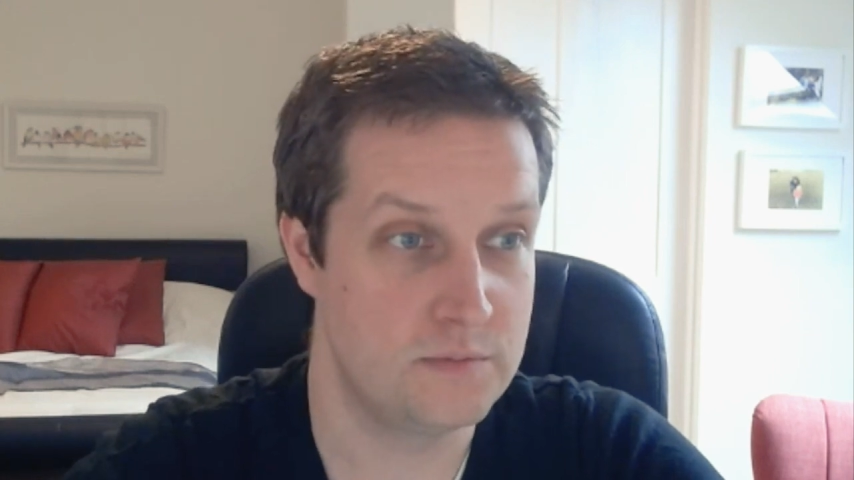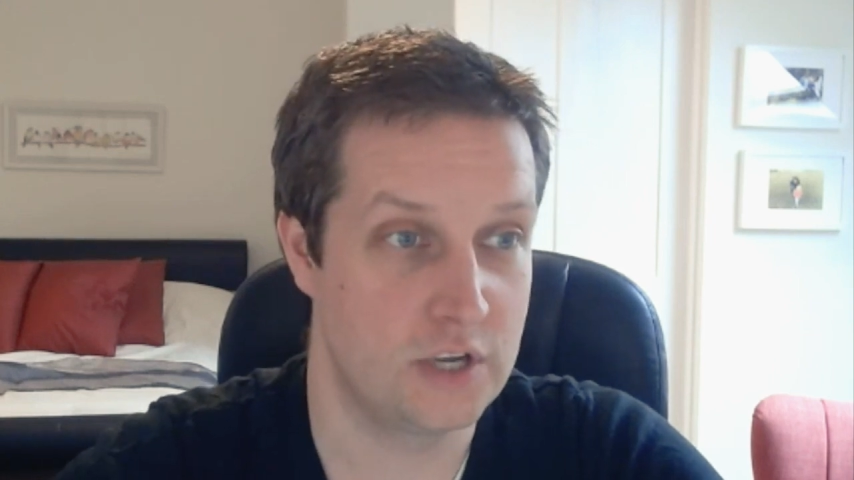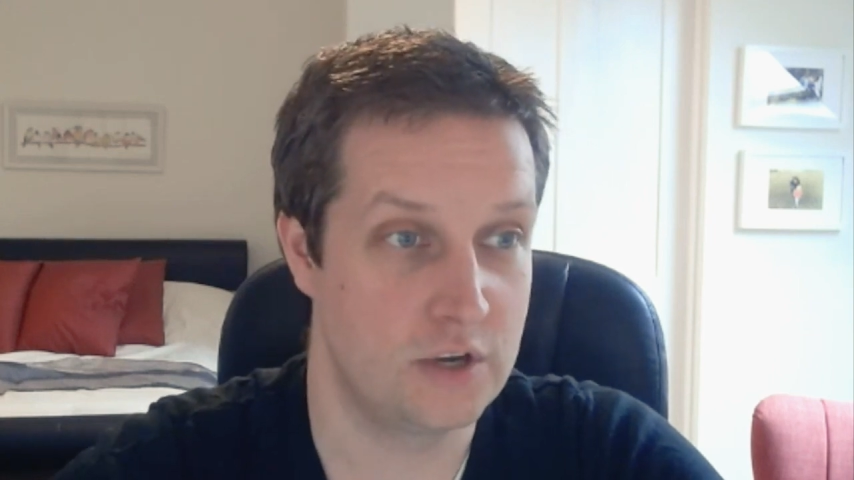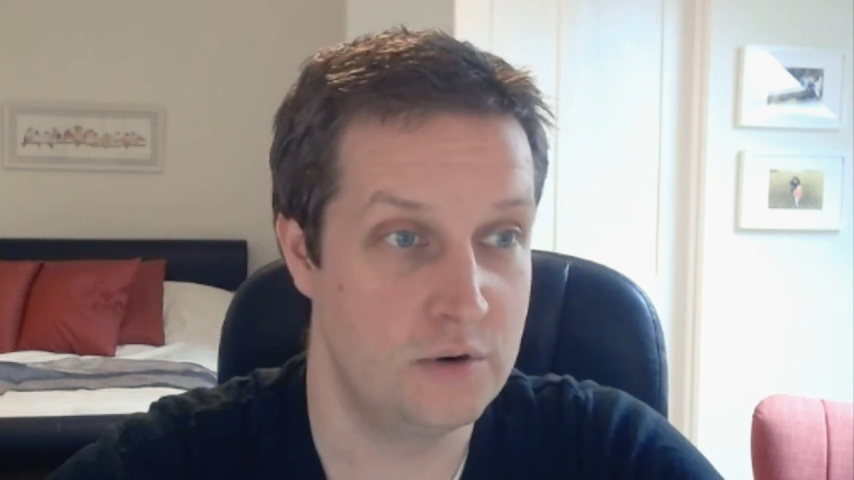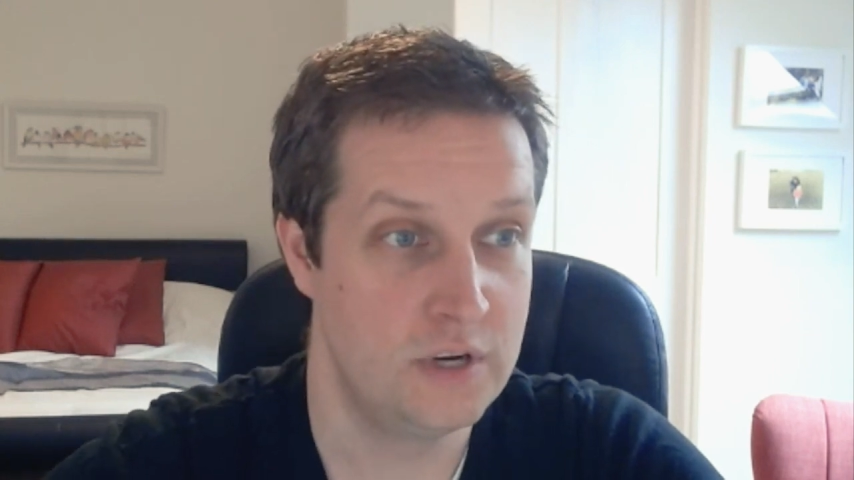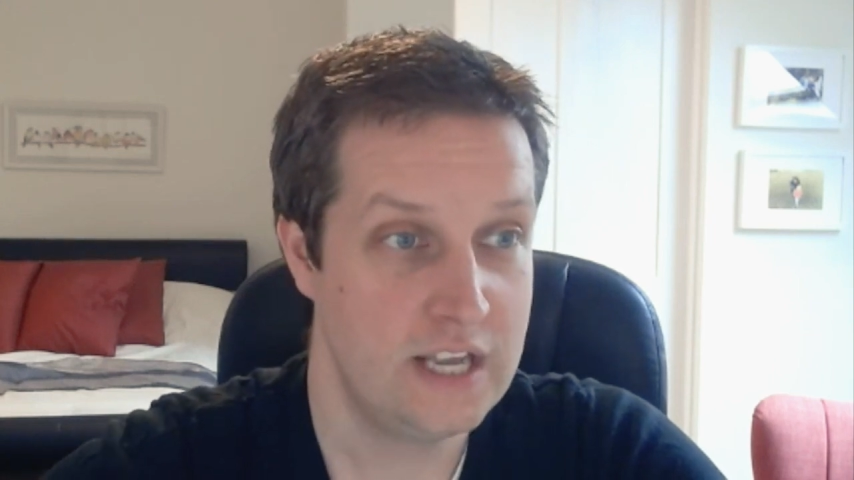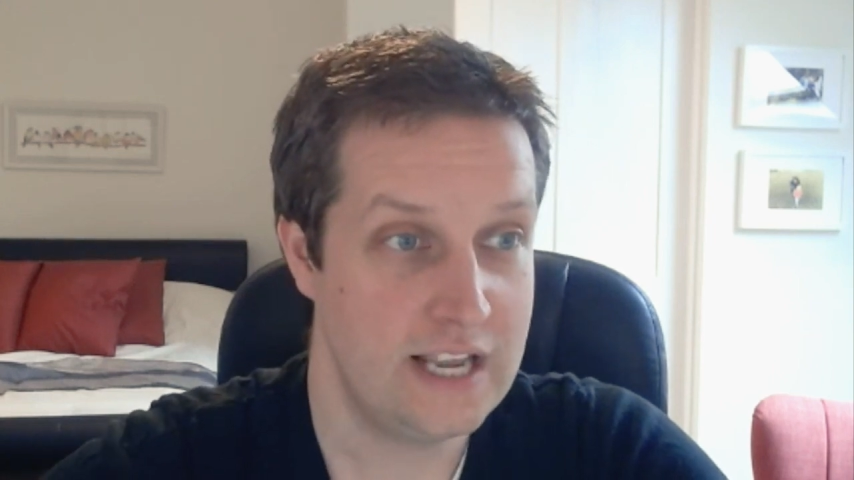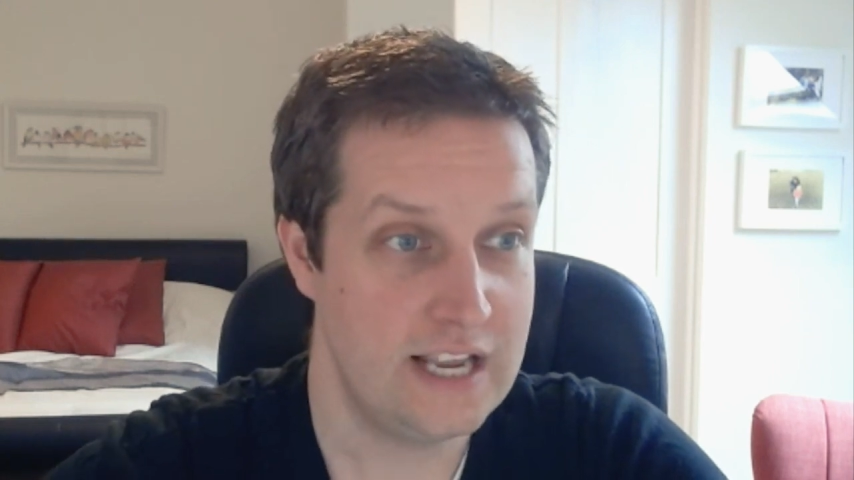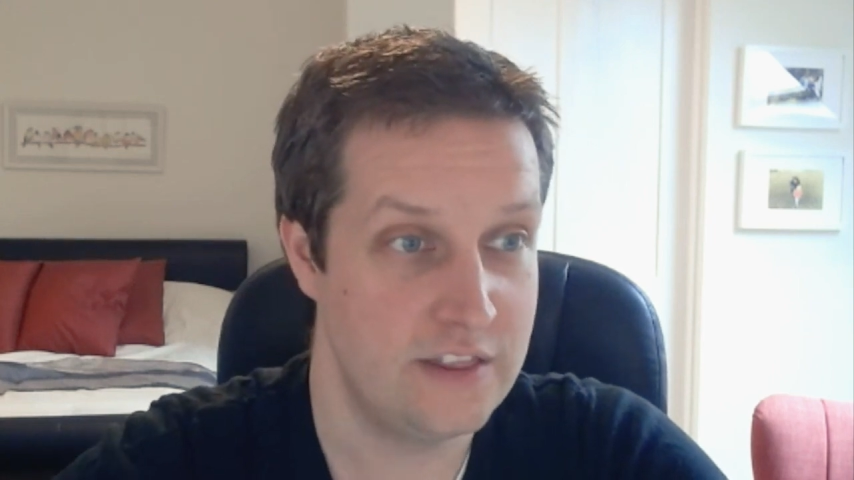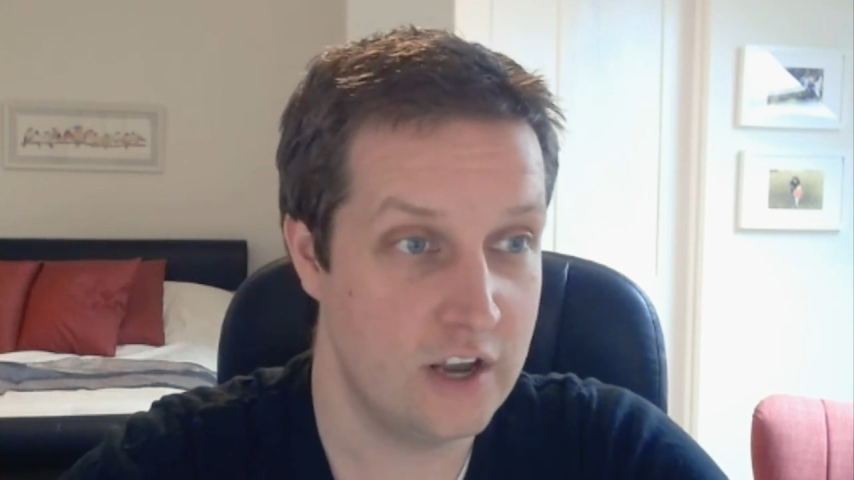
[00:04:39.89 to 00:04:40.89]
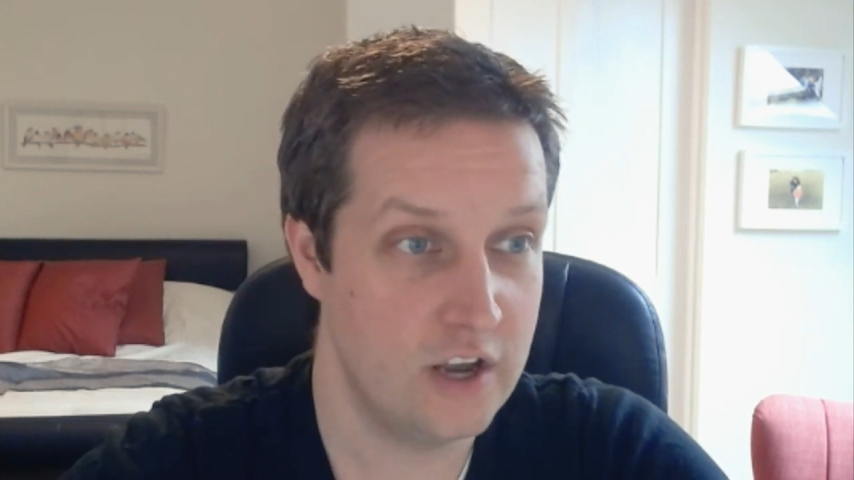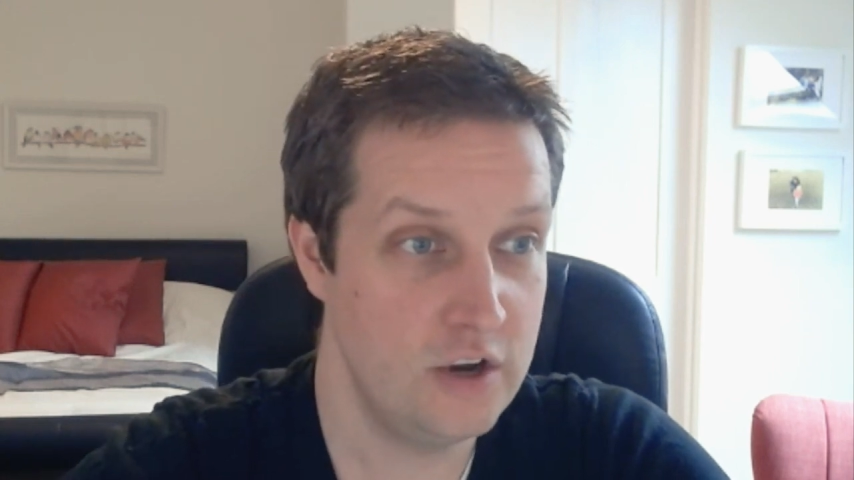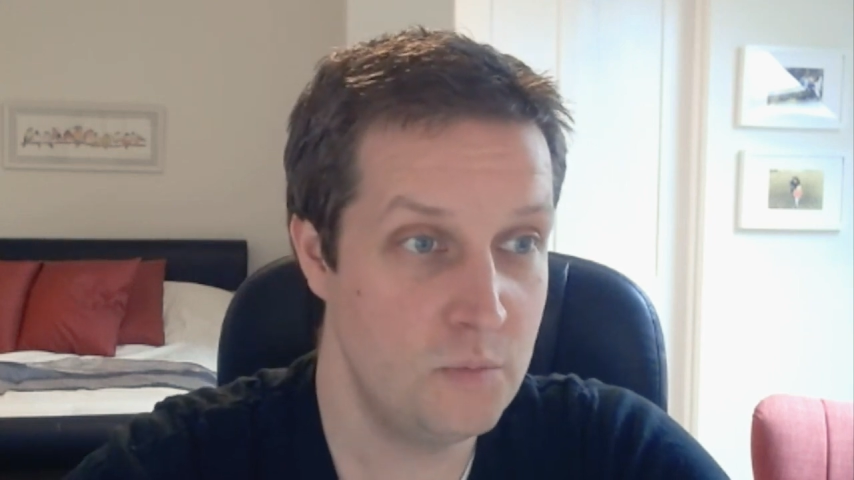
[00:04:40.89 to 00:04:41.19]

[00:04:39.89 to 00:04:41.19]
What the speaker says: So in the home,